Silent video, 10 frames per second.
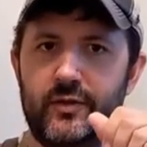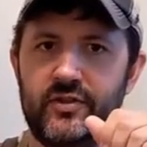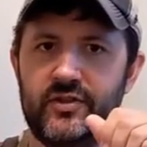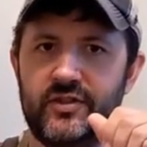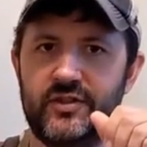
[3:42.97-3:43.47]

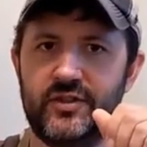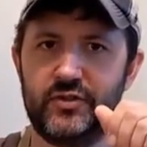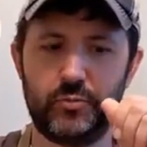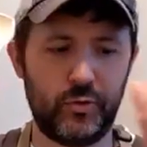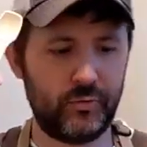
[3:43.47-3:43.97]
This is a
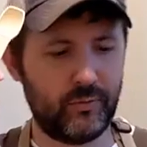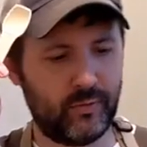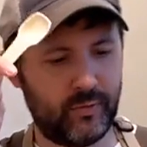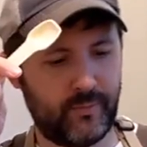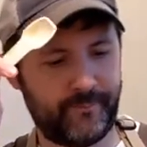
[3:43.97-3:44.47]
teaspoon.
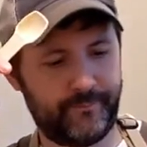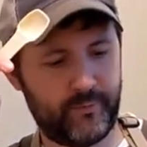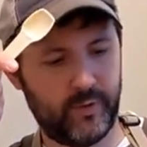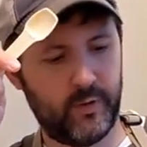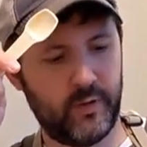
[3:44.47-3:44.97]

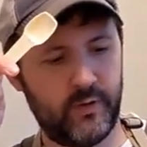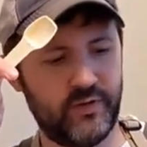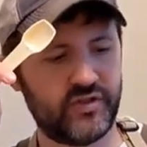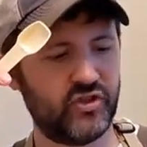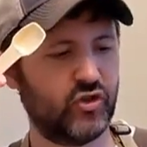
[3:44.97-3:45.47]

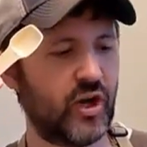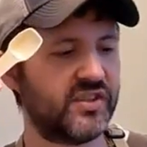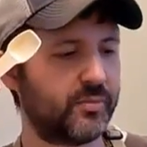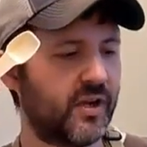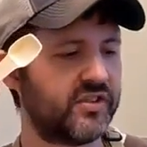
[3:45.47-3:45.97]
This is
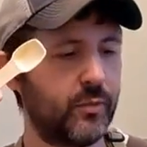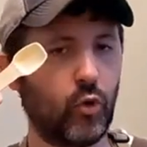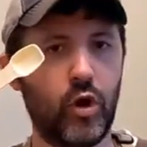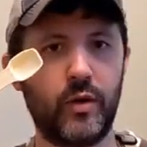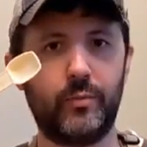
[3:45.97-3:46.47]
dry spice
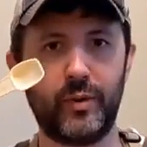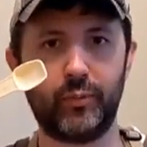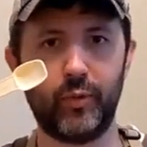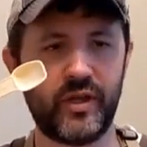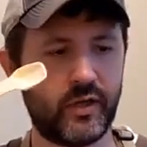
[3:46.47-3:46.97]
number 1,
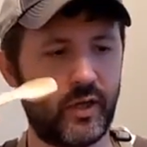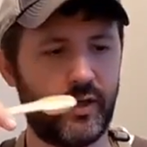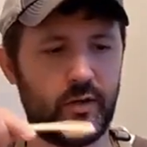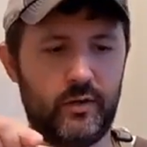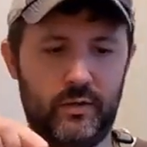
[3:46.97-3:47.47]

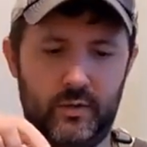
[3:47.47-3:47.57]
paprika.